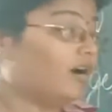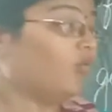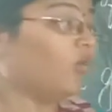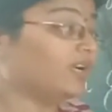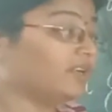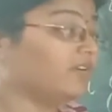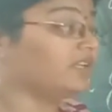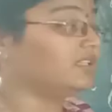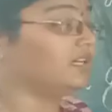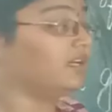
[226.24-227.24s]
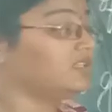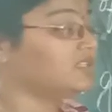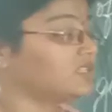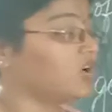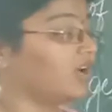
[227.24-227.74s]
whatever the
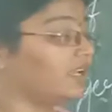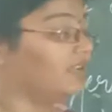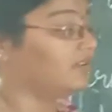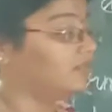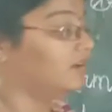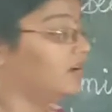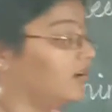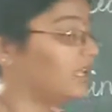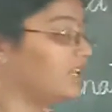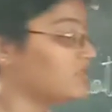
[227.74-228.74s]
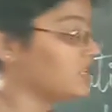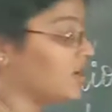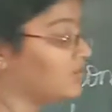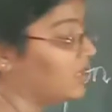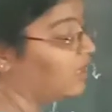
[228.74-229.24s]
soil gives
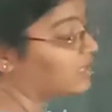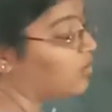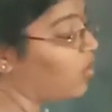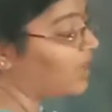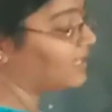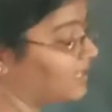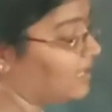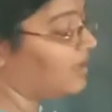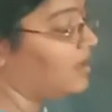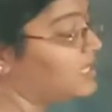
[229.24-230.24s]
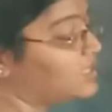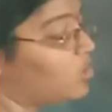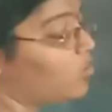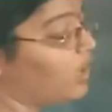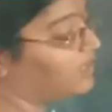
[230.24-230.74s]
out the water.
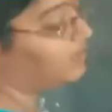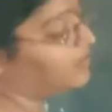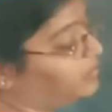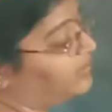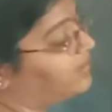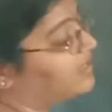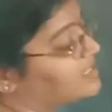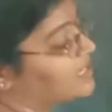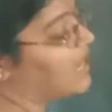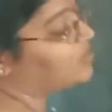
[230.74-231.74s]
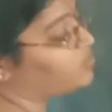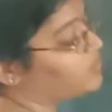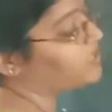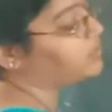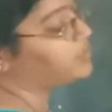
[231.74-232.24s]
So water and minerals are to
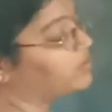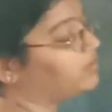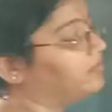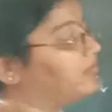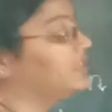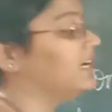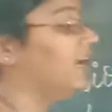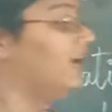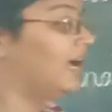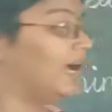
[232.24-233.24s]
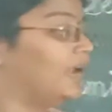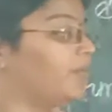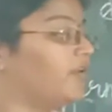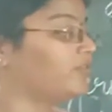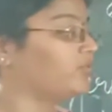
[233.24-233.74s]
be absorbed with the help
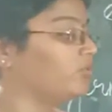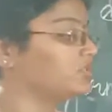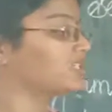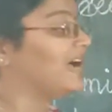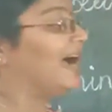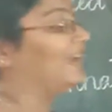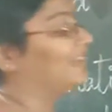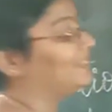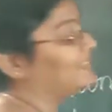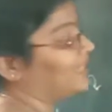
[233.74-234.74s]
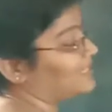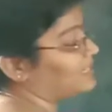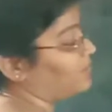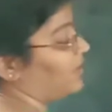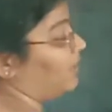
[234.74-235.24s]
of roots, and it
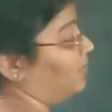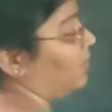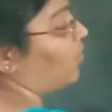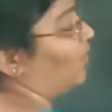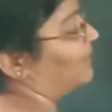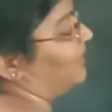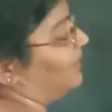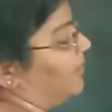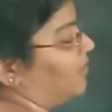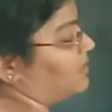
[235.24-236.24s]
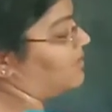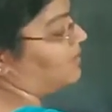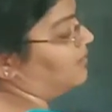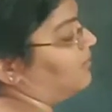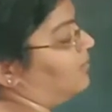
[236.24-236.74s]
takes from
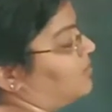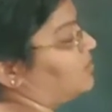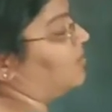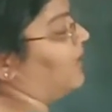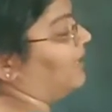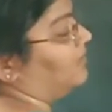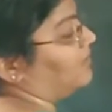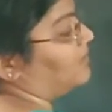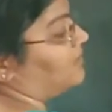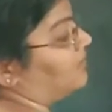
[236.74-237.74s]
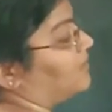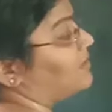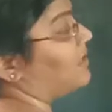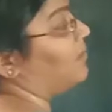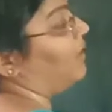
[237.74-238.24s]
cotyledons. So like this, in the
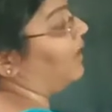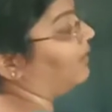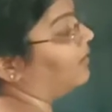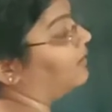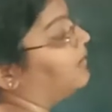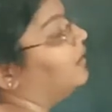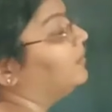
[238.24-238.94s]
same manner,